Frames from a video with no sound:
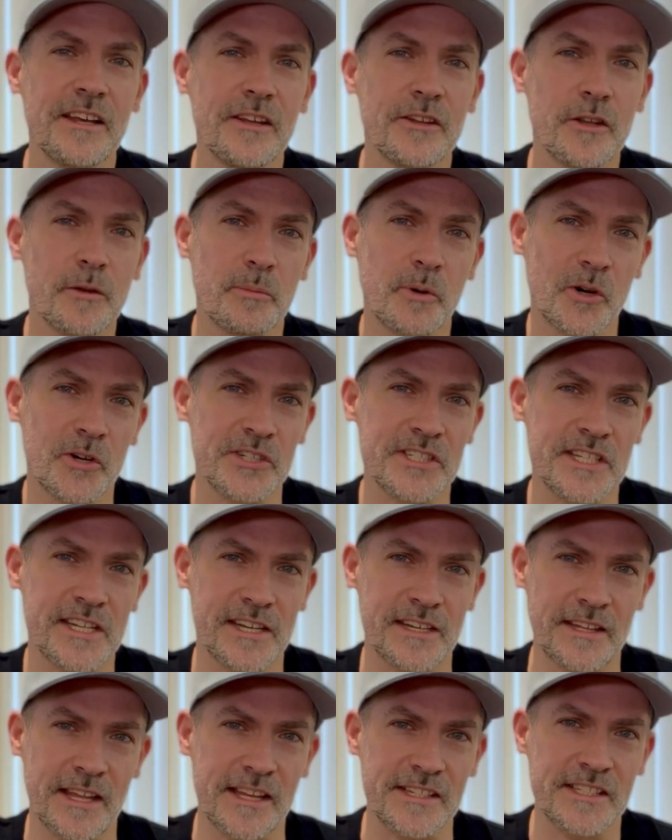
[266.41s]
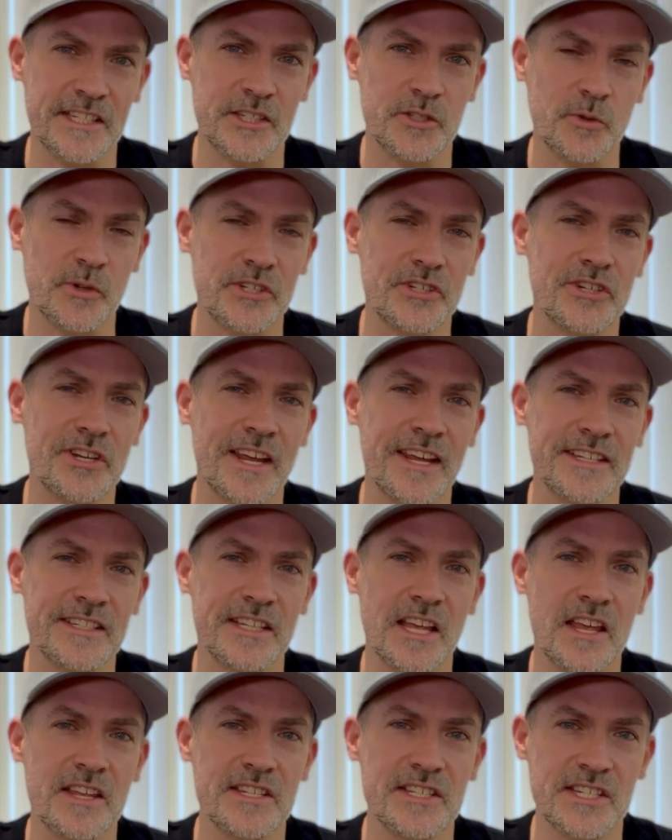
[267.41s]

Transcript: the person in that situation has